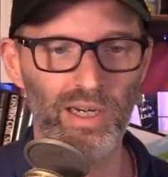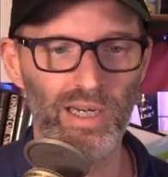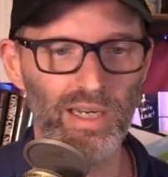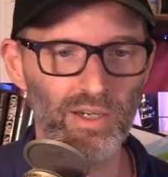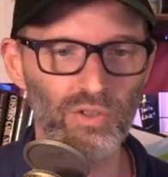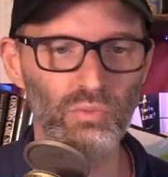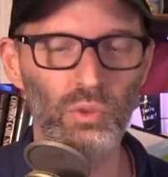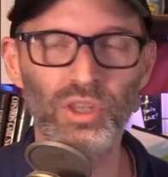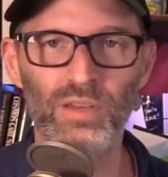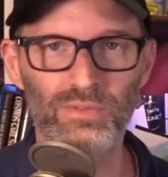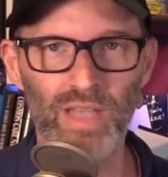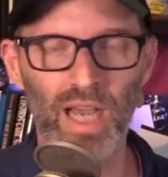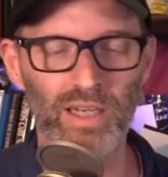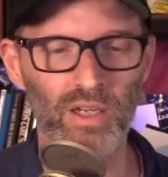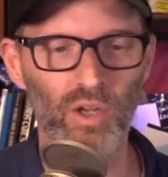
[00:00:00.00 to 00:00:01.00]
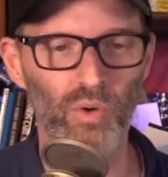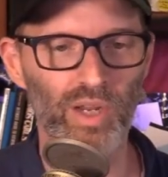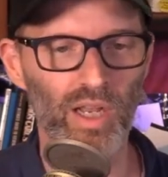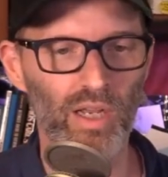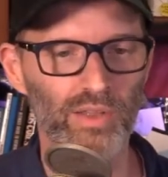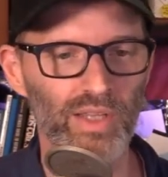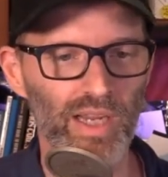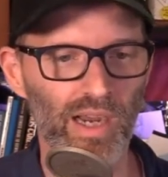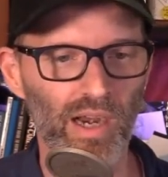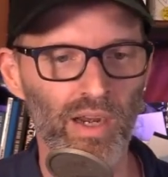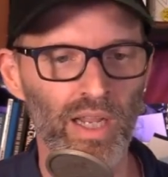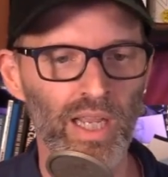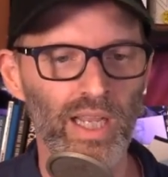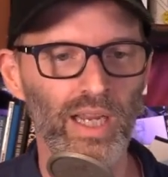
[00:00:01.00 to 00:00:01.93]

And here's what they've got going on there.